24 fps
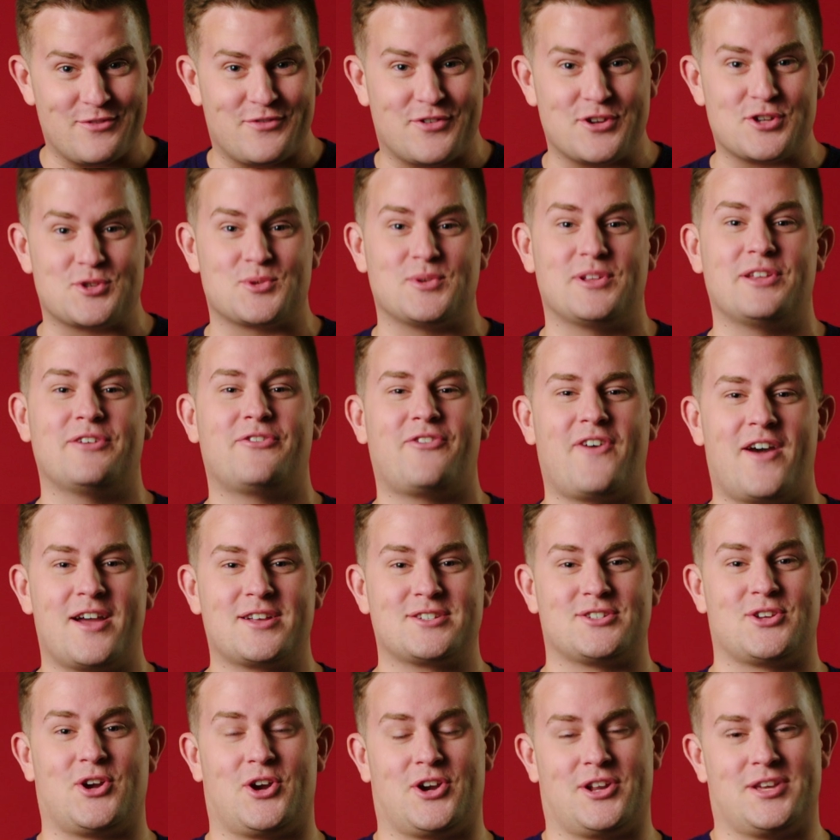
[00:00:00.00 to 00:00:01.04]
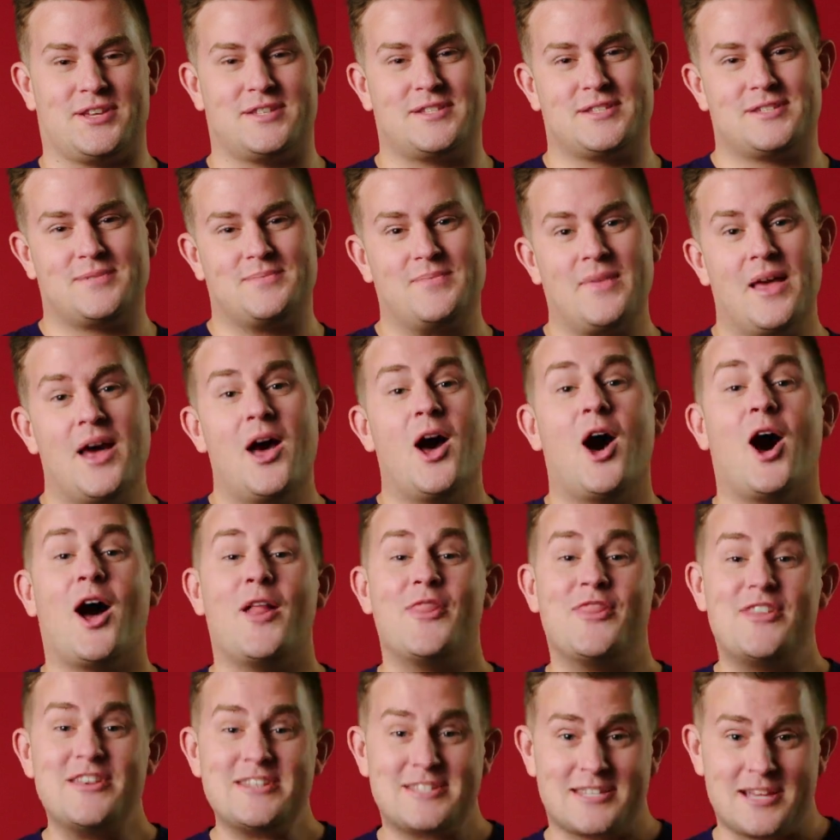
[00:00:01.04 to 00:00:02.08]
and visual effects artist.
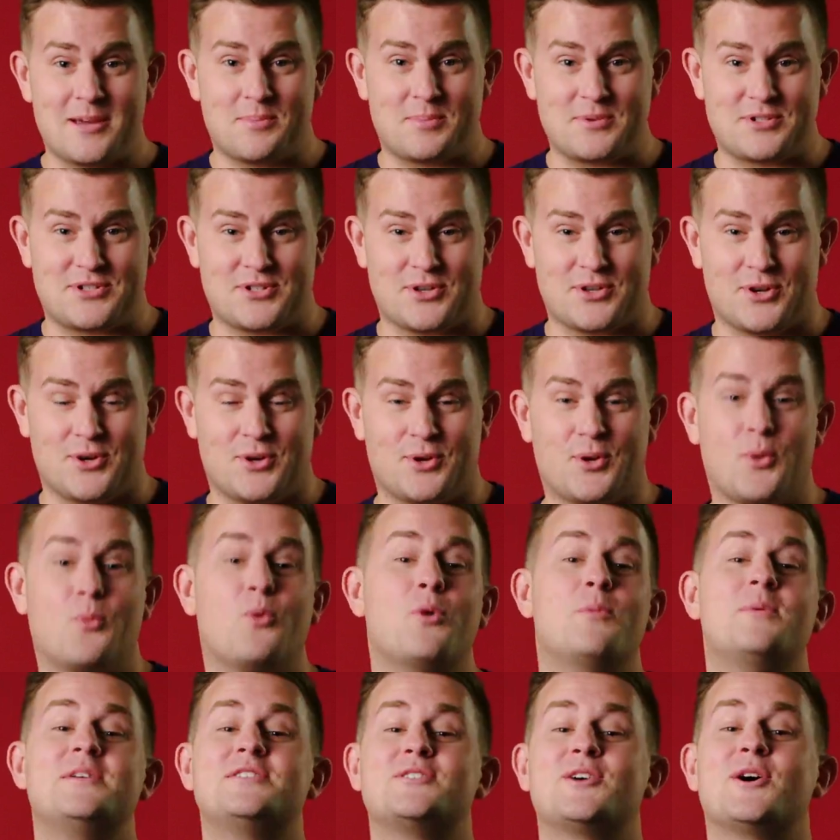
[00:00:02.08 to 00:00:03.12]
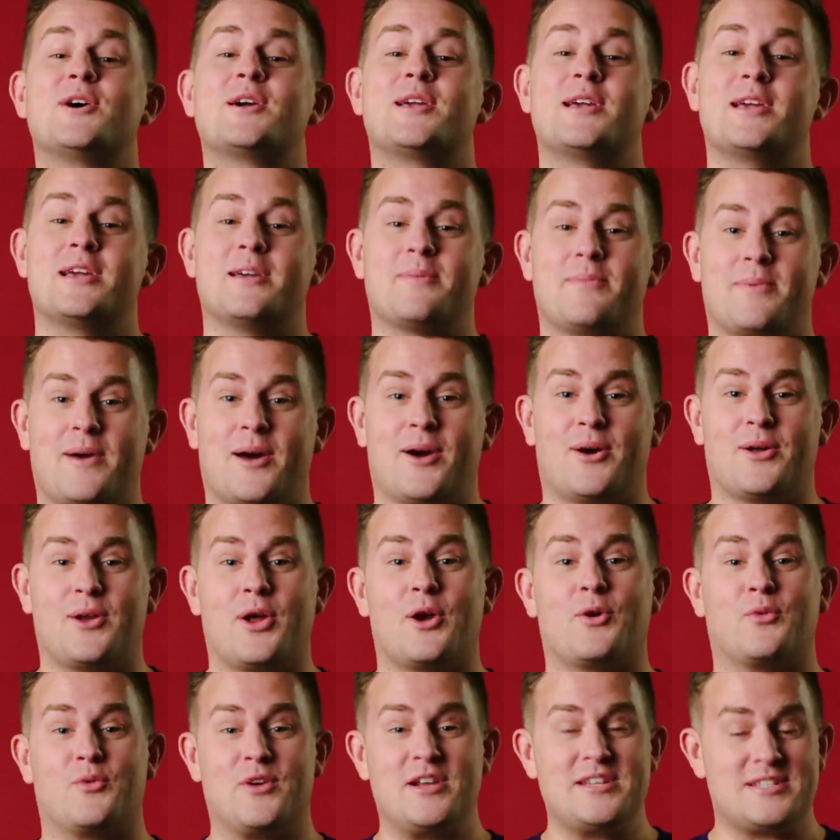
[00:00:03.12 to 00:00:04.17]
On this episode, we'll be talking about
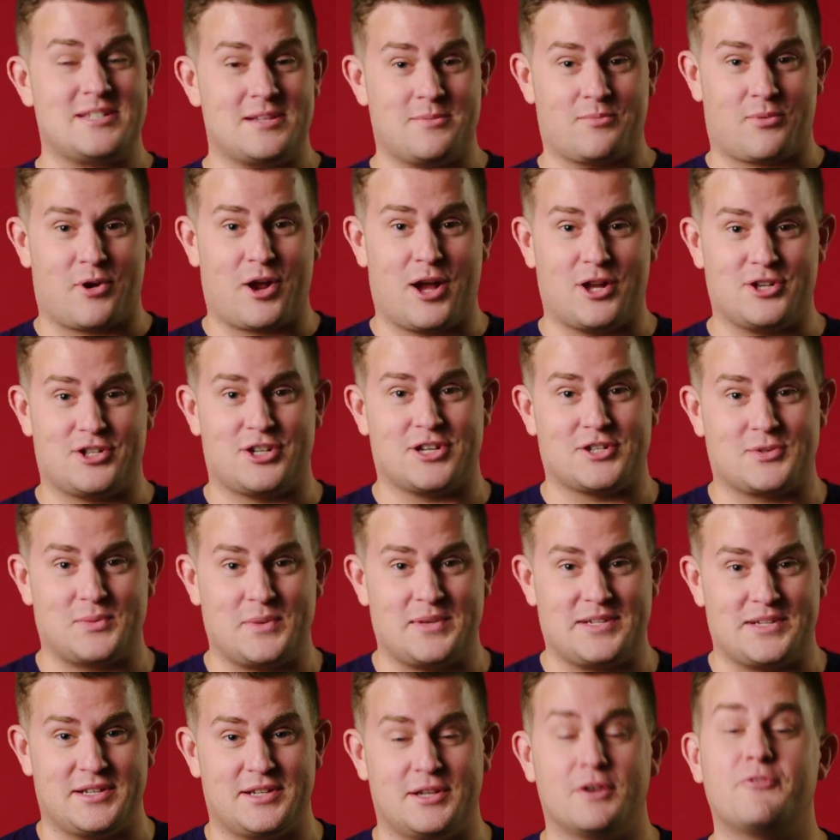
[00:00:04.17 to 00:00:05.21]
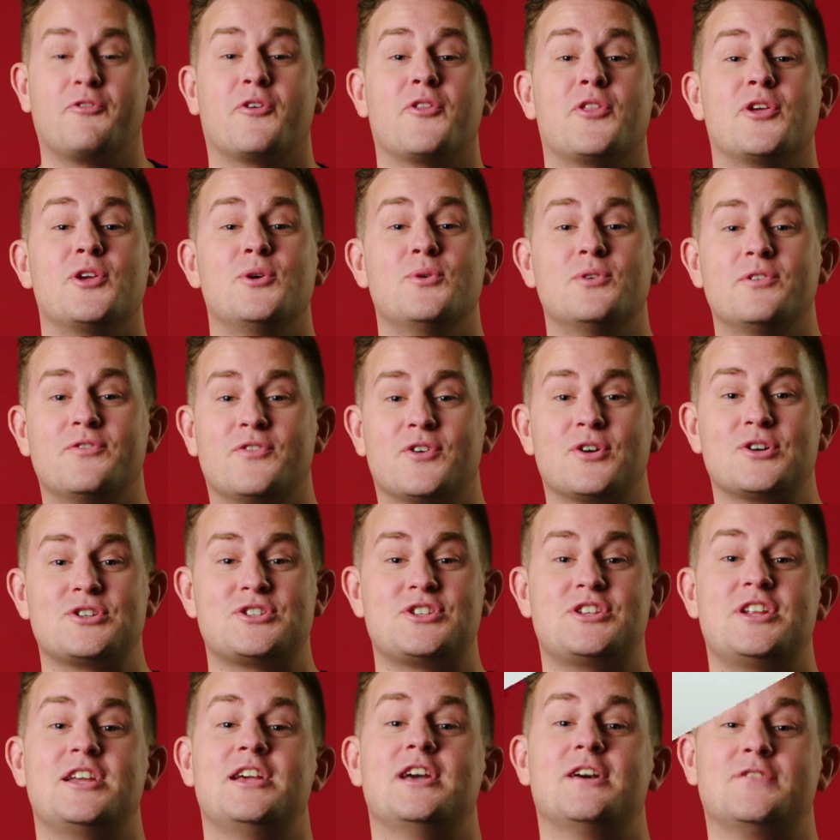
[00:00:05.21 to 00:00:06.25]
a recent project we did for the
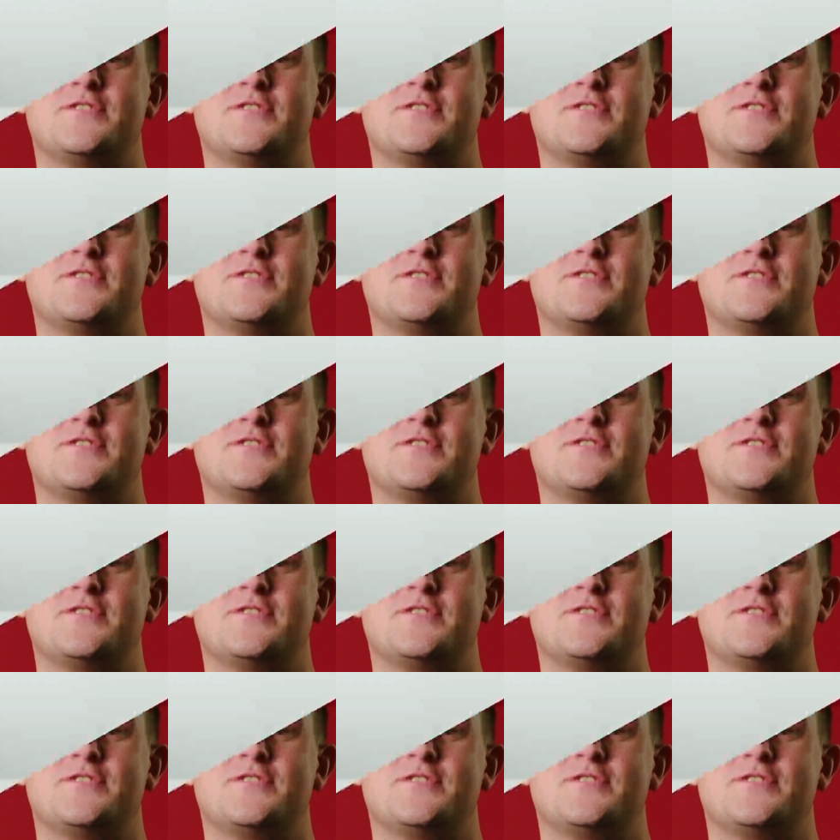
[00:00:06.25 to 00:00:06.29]
University